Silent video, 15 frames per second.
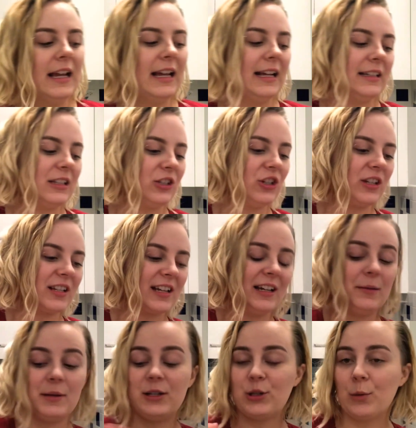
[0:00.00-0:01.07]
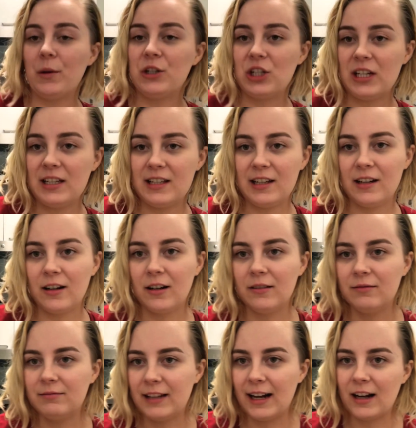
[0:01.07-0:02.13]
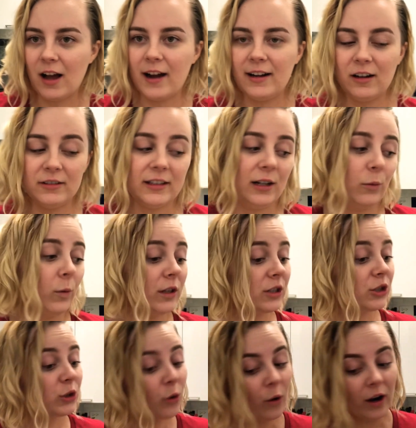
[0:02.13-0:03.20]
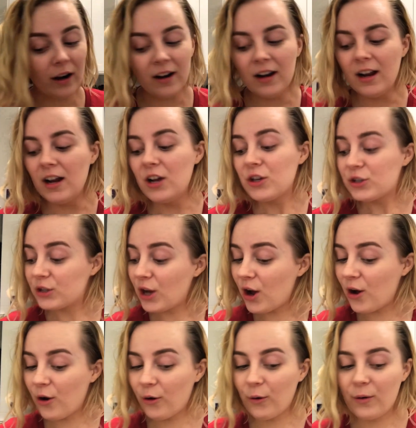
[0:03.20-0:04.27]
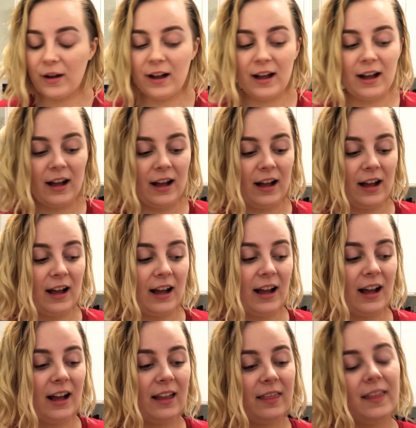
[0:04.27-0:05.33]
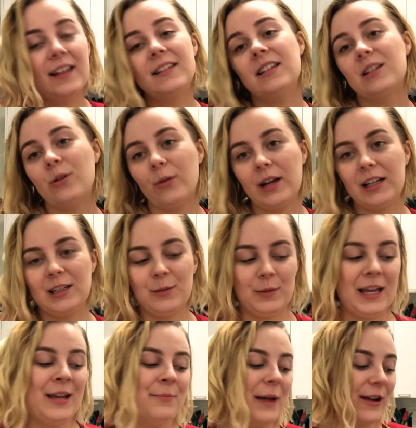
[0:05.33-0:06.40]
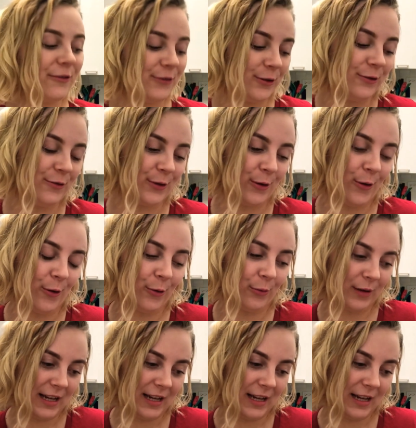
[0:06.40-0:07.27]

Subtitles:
it's just gonna be so much easier that I got it all done in one store. So this is going to be my food for the whole